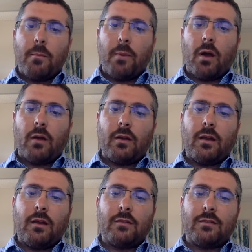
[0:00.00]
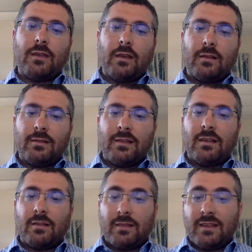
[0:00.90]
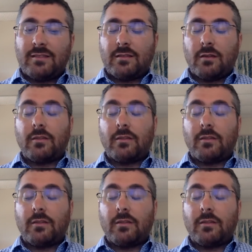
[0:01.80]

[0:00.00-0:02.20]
but it is the le least,